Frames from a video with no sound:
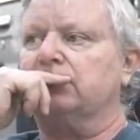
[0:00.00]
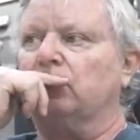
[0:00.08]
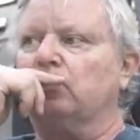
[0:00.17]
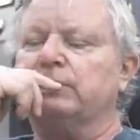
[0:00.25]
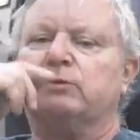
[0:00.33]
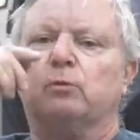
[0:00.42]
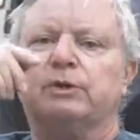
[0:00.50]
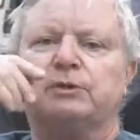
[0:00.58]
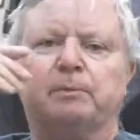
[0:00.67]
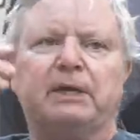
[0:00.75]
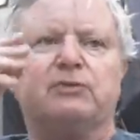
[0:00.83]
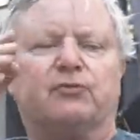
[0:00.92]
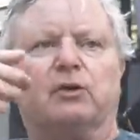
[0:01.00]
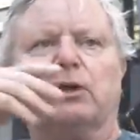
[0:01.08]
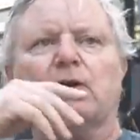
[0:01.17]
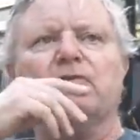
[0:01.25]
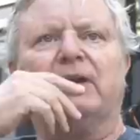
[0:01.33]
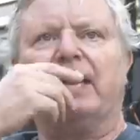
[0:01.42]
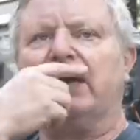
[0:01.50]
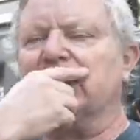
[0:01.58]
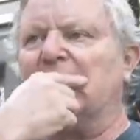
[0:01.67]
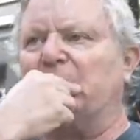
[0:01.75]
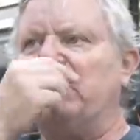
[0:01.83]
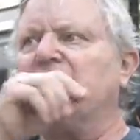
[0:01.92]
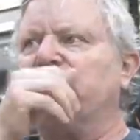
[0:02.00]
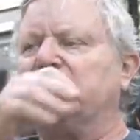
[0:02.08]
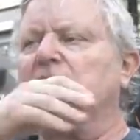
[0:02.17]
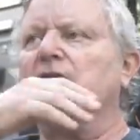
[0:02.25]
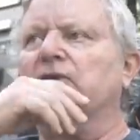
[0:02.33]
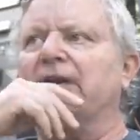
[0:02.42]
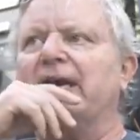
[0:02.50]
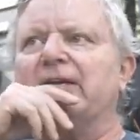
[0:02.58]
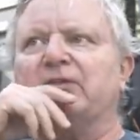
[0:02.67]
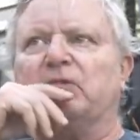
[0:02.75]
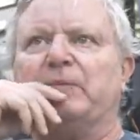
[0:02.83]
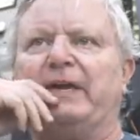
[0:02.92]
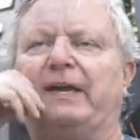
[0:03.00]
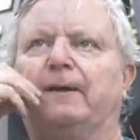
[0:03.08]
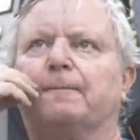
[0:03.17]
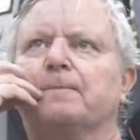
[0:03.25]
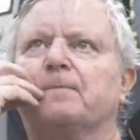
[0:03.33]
Which means for an overlander, a perfect overlander for me,